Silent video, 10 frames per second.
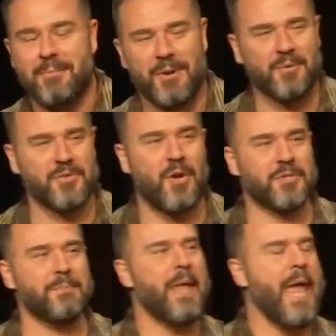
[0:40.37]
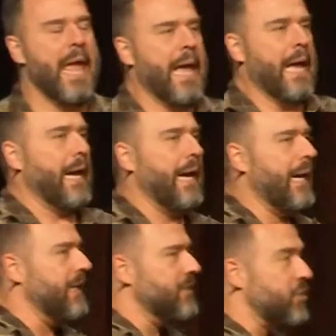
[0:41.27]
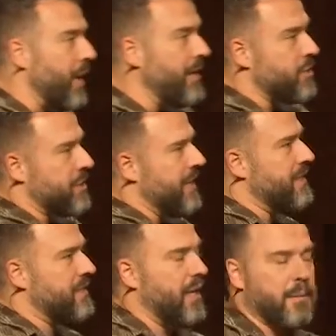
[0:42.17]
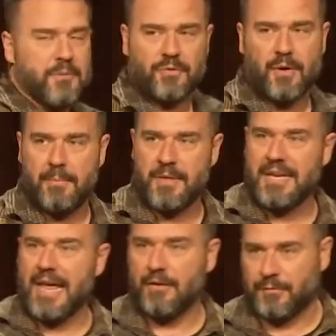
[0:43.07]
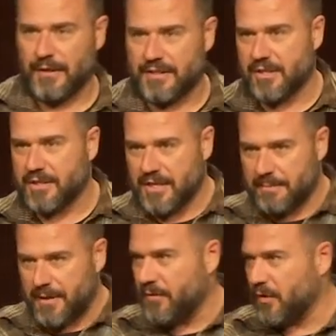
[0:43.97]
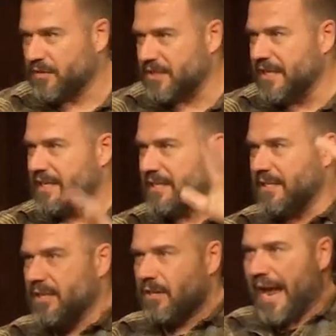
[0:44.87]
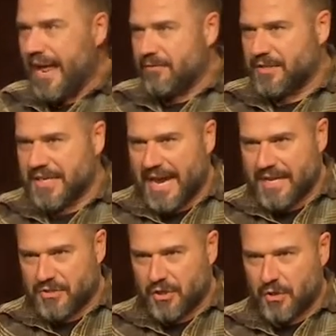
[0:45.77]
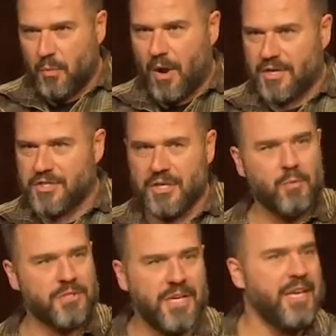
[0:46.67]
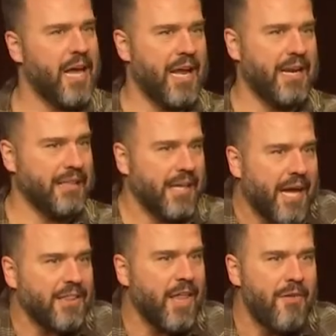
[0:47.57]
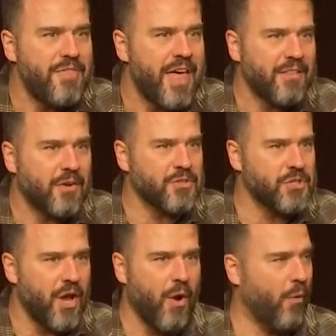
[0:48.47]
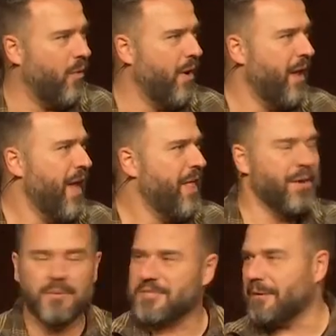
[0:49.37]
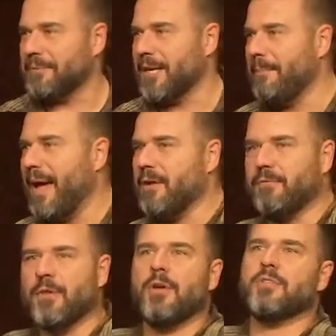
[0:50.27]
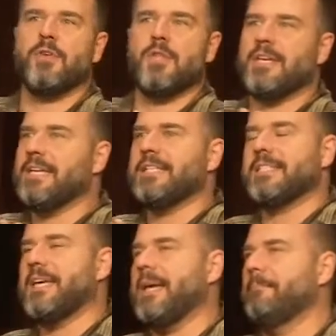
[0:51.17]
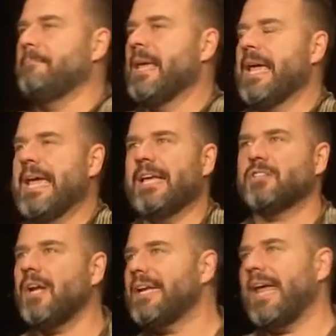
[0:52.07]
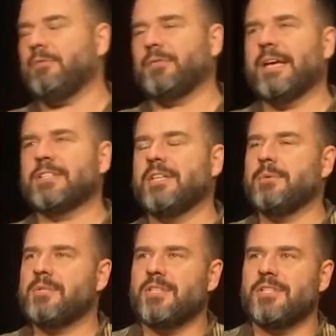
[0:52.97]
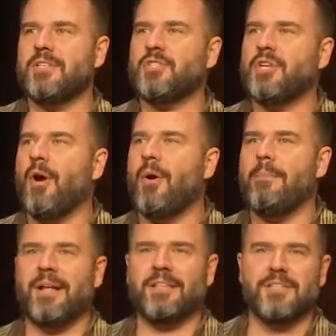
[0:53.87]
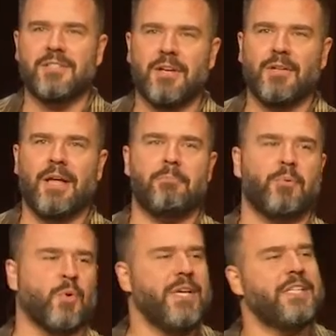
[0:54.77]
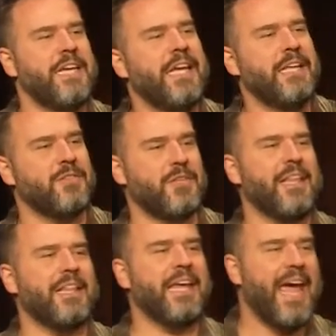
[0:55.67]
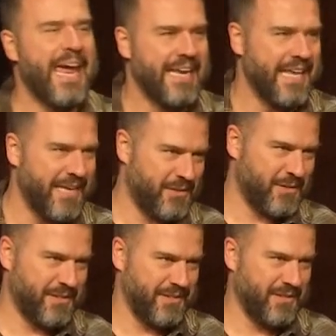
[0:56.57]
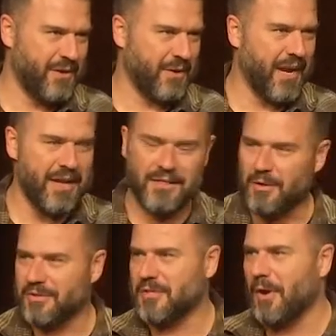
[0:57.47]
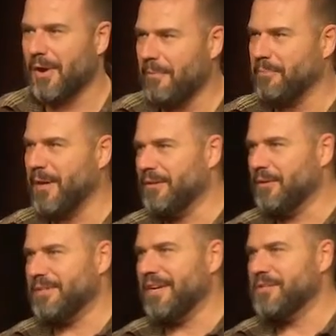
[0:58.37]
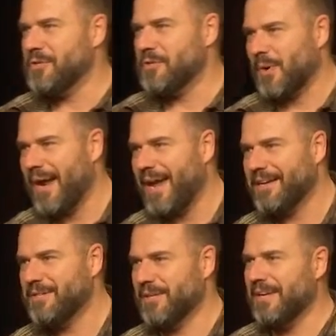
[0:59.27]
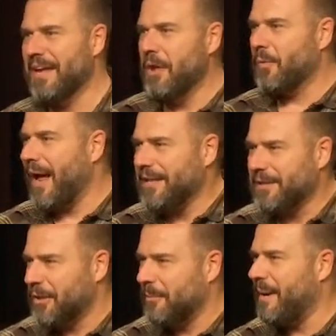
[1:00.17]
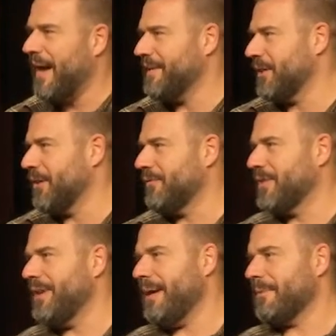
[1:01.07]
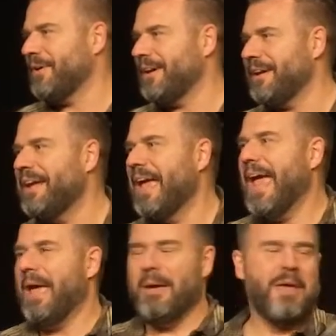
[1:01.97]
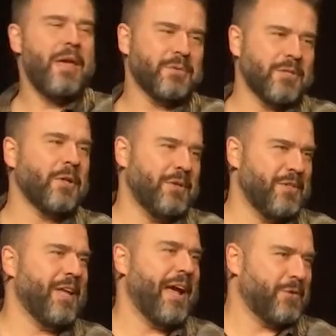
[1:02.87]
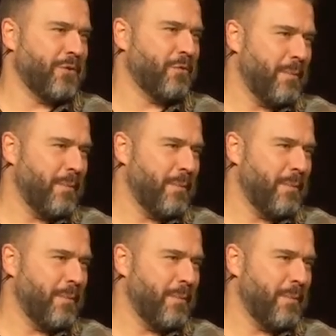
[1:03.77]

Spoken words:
but it was awesome. Stranger Things comes from the Netflix series. How many of you have seen this, either advertised or you watched it? Was it not? I love that little show. There was something about it. For those of you that didn't see it, it's on Netflix, and it was just this show about these little preteens in the 80s. Okay, started out playing little Dungeons & Dragons and riding their little bikes all over the neighborhood. It was a little nostalgic for